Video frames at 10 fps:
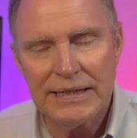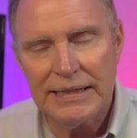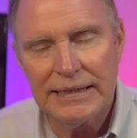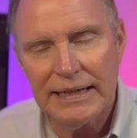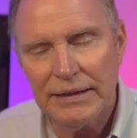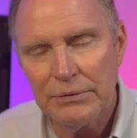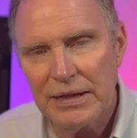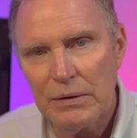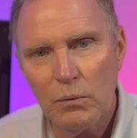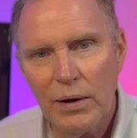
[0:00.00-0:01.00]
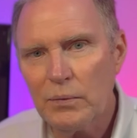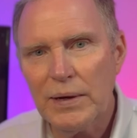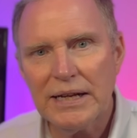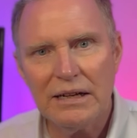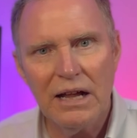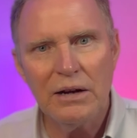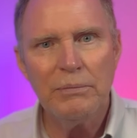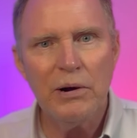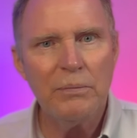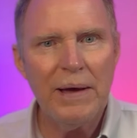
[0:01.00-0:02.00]
that within 1 week along
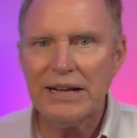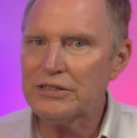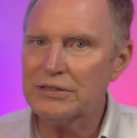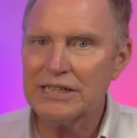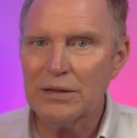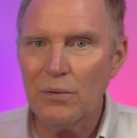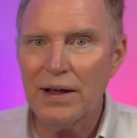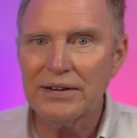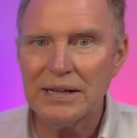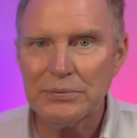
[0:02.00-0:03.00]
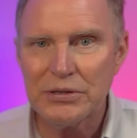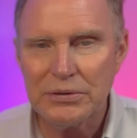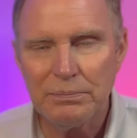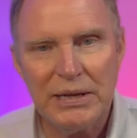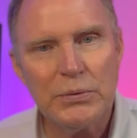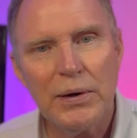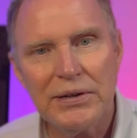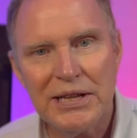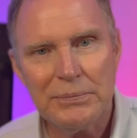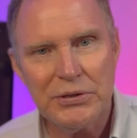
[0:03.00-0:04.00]
Bug Banks, you'll see the water temperatures, beach water
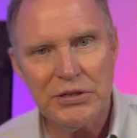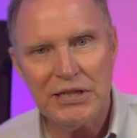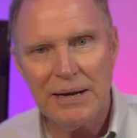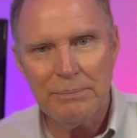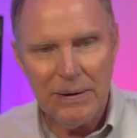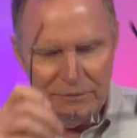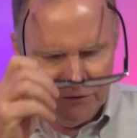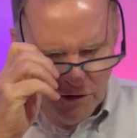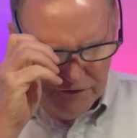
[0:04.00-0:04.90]
temperatures jump up 4,